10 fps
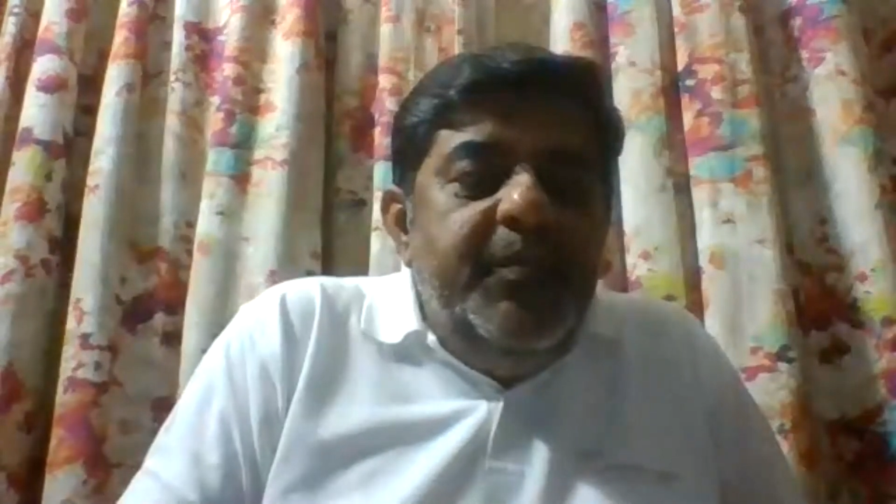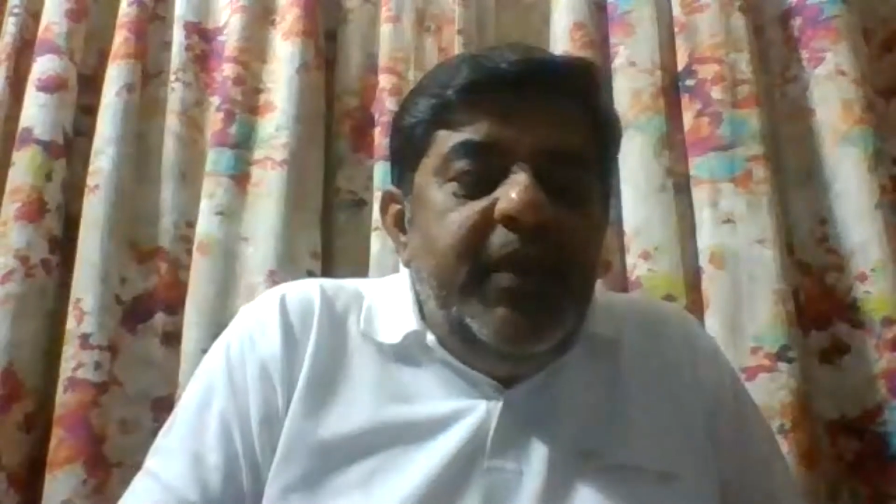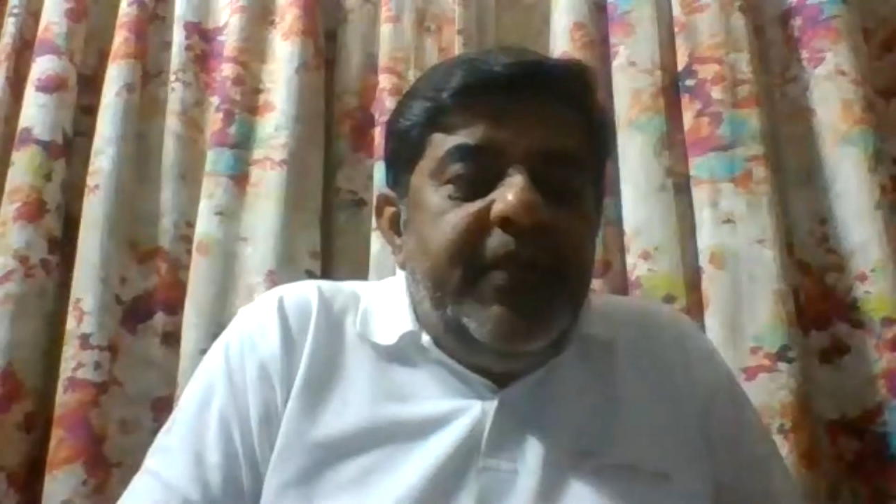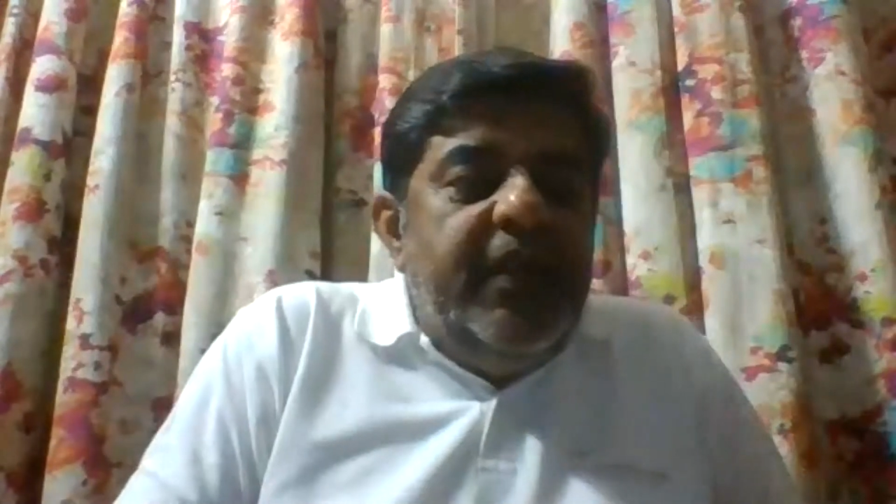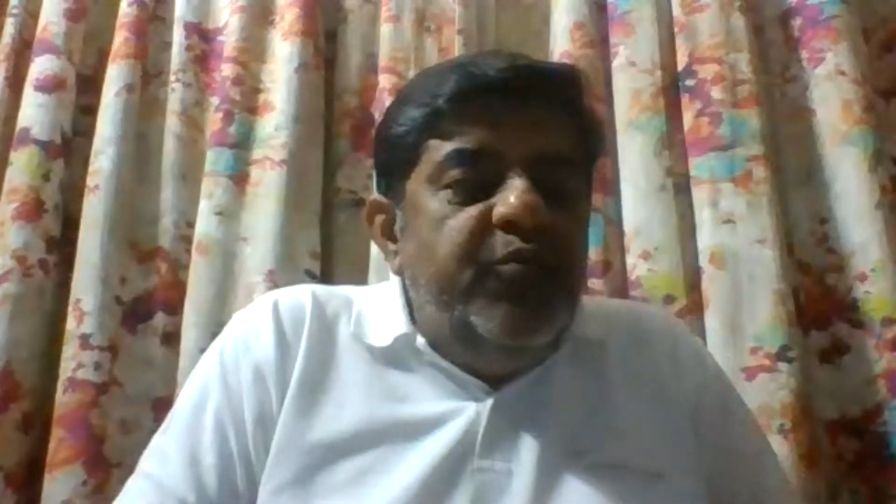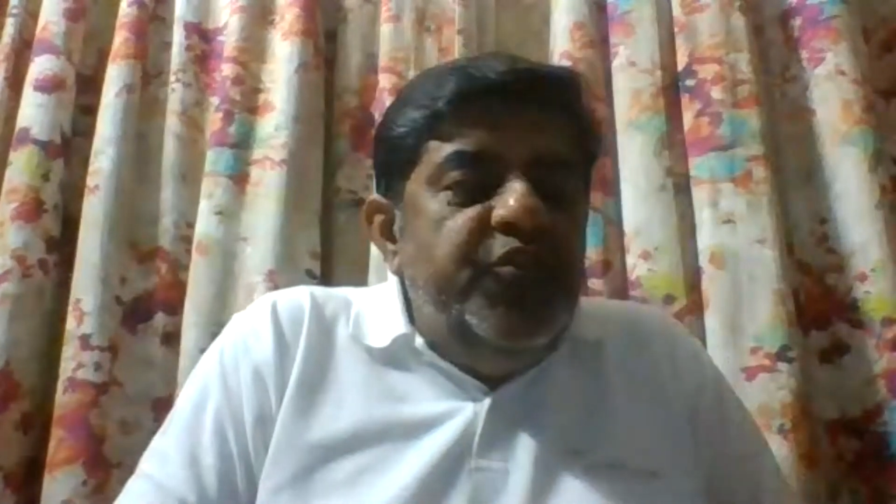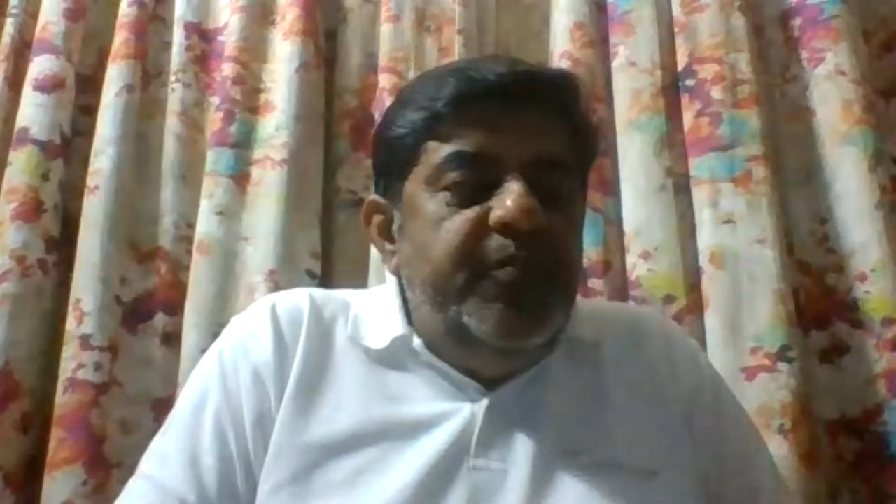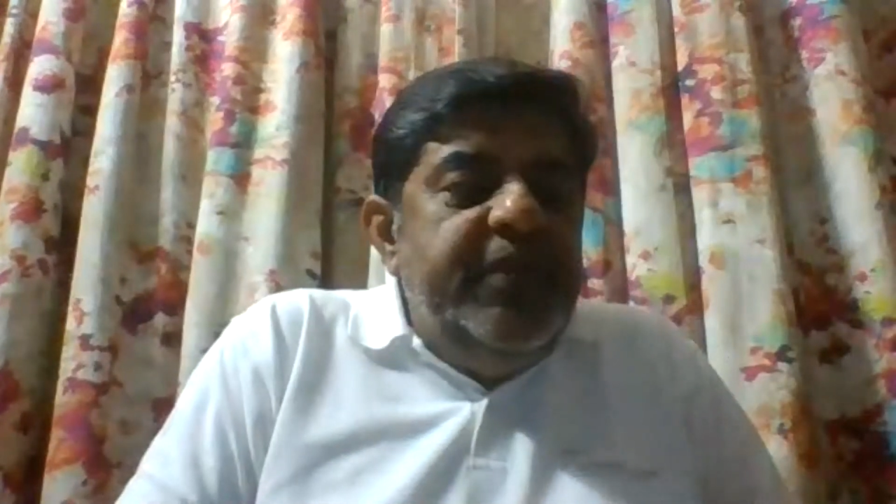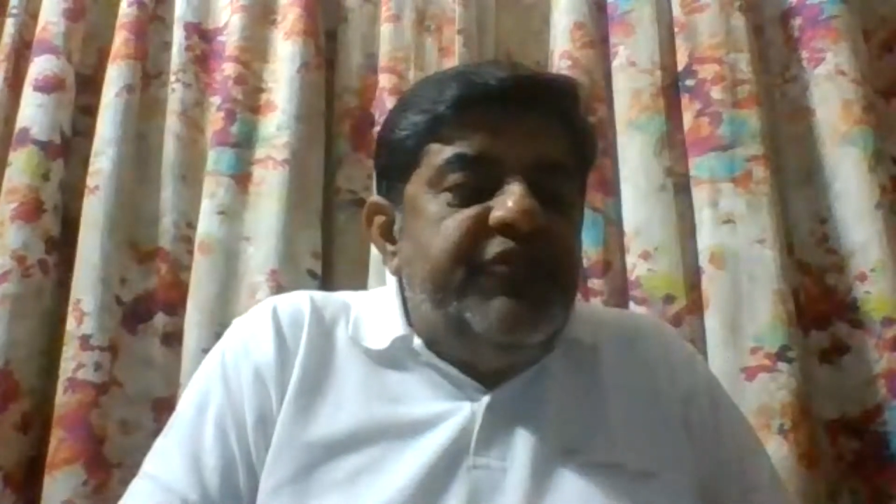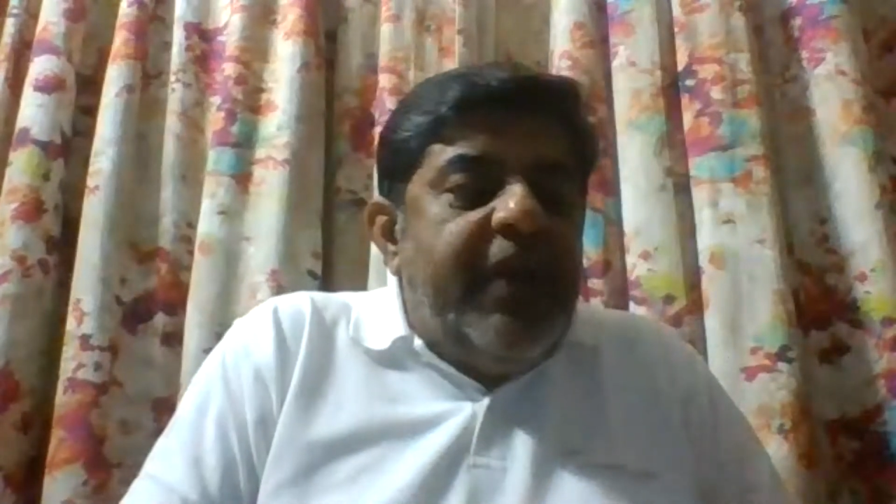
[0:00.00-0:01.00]
People are going
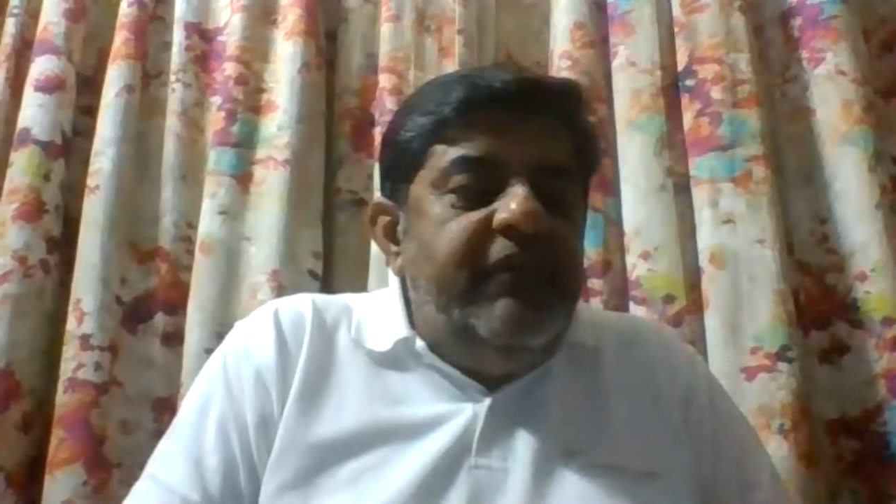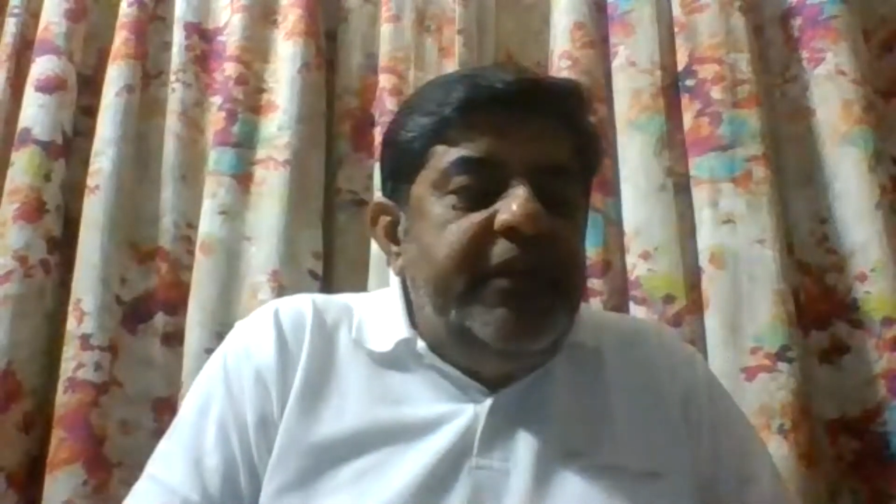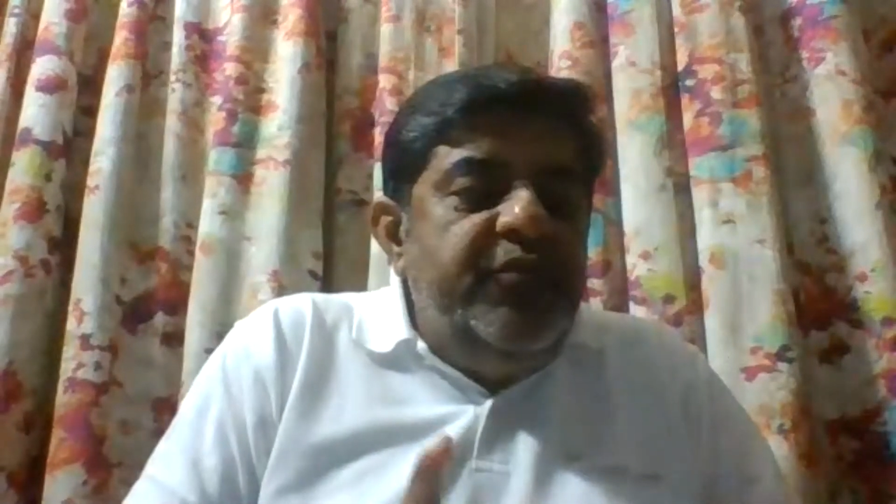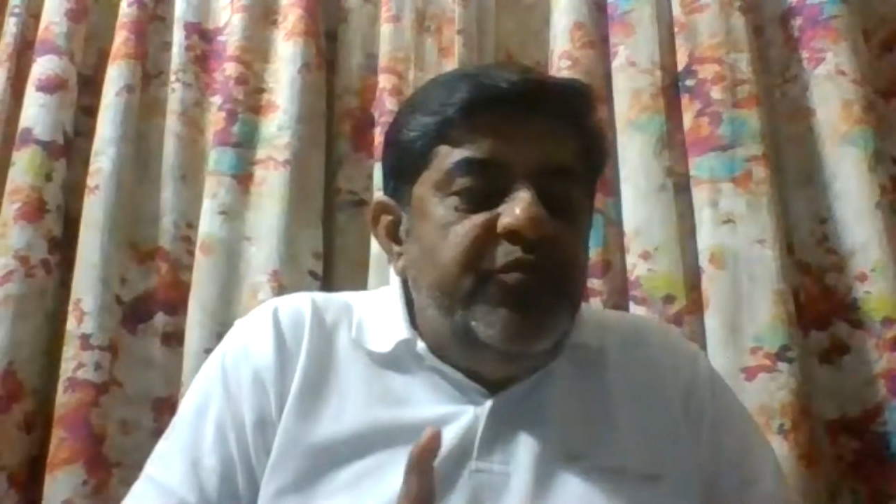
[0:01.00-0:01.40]
to be traveling